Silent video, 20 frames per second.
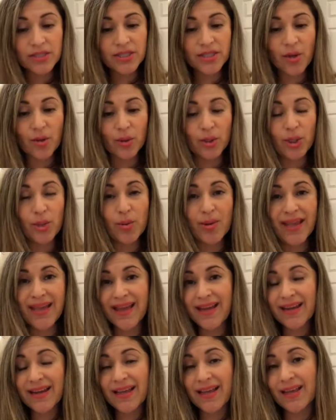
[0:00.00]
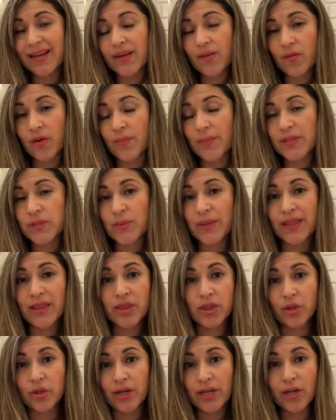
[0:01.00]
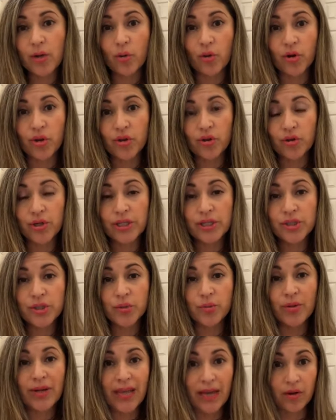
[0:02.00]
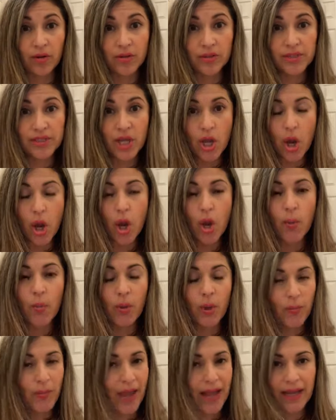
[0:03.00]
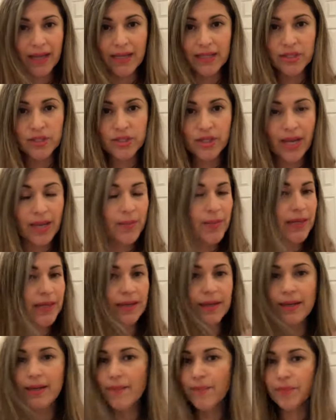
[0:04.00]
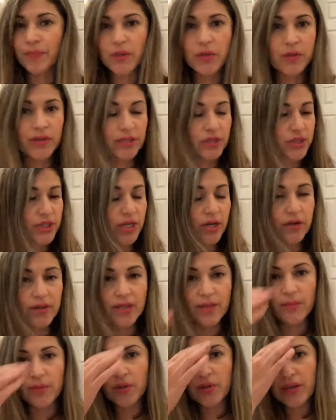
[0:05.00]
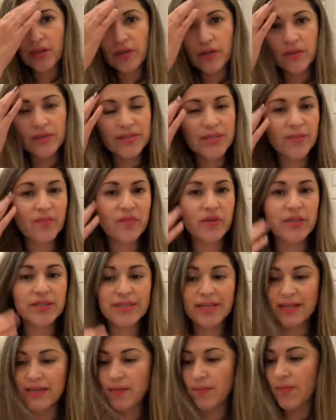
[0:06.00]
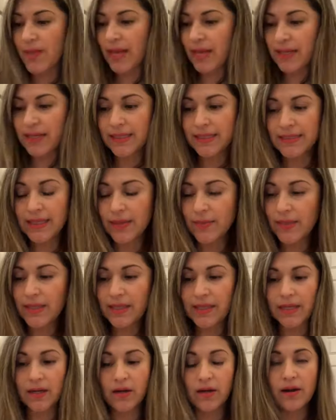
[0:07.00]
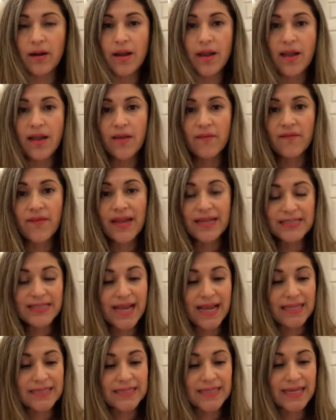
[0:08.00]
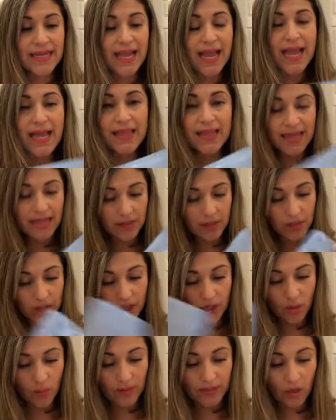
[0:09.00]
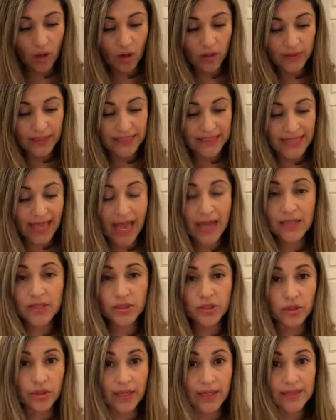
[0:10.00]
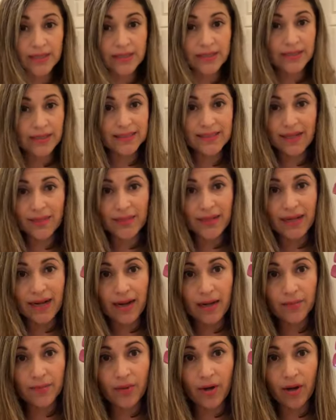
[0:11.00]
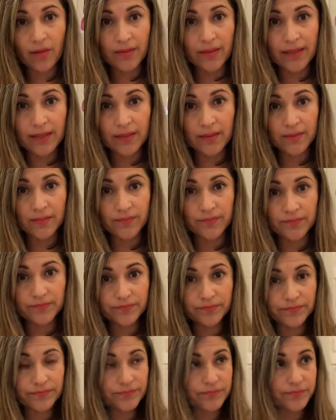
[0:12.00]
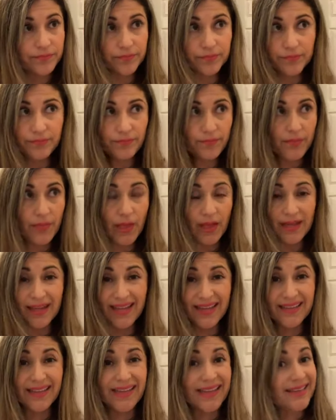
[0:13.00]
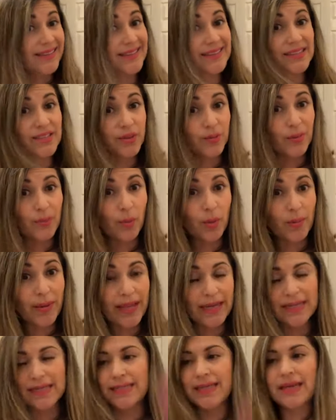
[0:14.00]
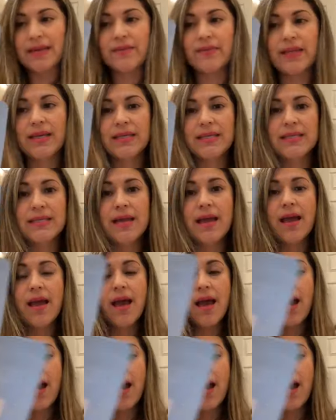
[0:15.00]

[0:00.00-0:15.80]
So you get anywhere between 30 or 32 nails per package. I mean, you can share them. You can use them for second manis. I mean, they're fantastic. And then, you know, with all these extras, because I mean, I'm probably going to get like at least 3 more manis out of this.